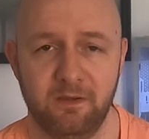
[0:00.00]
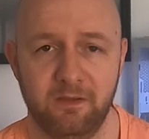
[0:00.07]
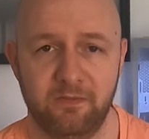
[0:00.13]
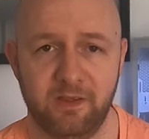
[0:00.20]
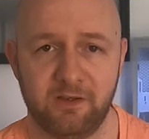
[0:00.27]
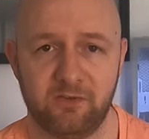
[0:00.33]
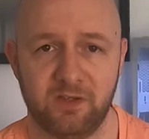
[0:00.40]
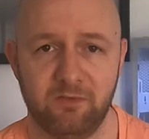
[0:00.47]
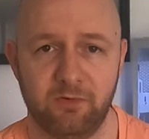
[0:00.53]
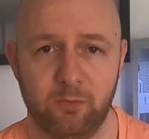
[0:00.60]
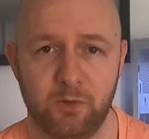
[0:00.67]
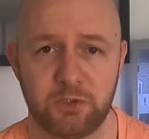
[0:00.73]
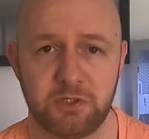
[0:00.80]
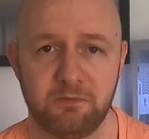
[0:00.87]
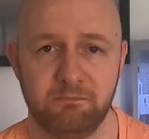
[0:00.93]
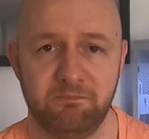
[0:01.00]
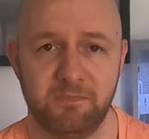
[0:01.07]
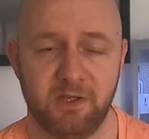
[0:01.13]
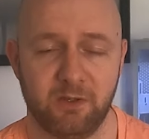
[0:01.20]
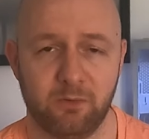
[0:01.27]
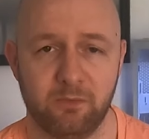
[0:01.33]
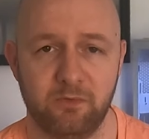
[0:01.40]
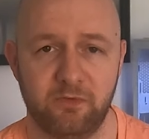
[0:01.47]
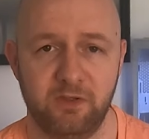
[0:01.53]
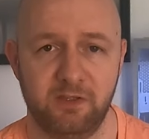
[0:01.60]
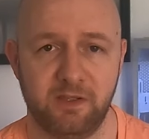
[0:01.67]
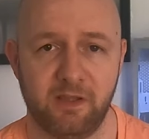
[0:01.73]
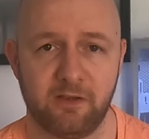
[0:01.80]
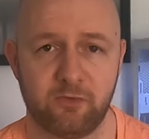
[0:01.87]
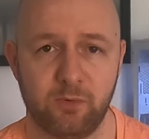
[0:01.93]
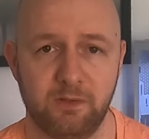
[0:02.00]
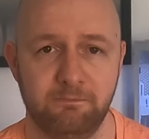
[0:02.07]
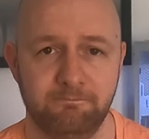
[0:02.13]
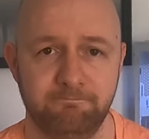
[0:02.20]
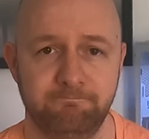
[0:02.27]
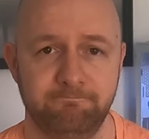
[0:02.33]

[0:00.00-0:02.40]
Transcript: Thanks again for watching, and I'll see you in the next one.